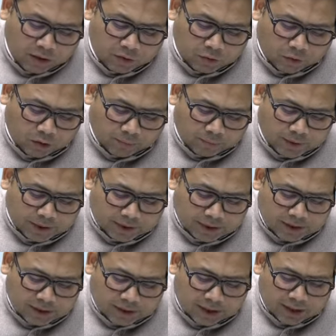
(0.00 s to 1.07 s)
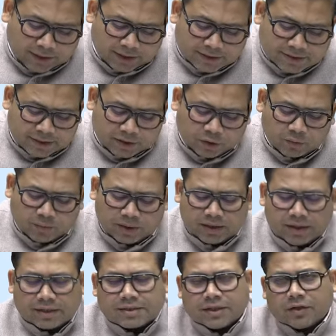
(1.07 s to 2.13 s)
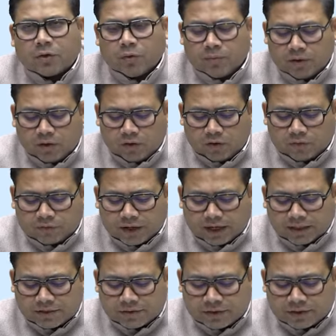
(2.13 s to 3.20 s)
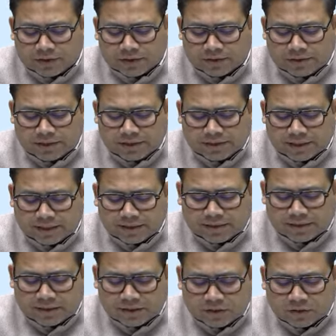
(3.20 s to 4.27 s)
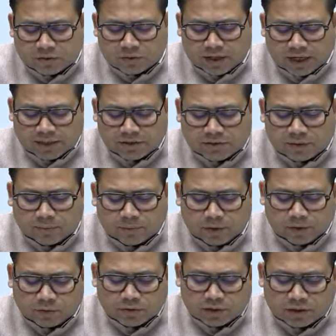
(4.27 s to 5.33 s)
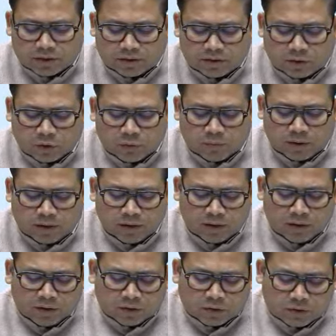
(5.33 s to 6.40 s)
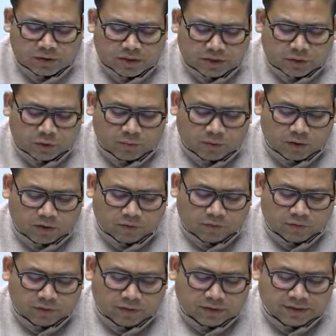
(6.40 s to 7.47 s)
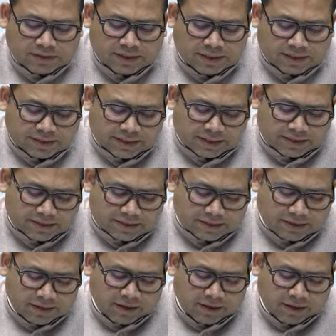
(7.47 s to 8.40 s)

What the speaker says: Non-beta islet cell tumor, it's a tumor of gastrin G cells. So gastrin producing tumor, so it's a tumor of G cells.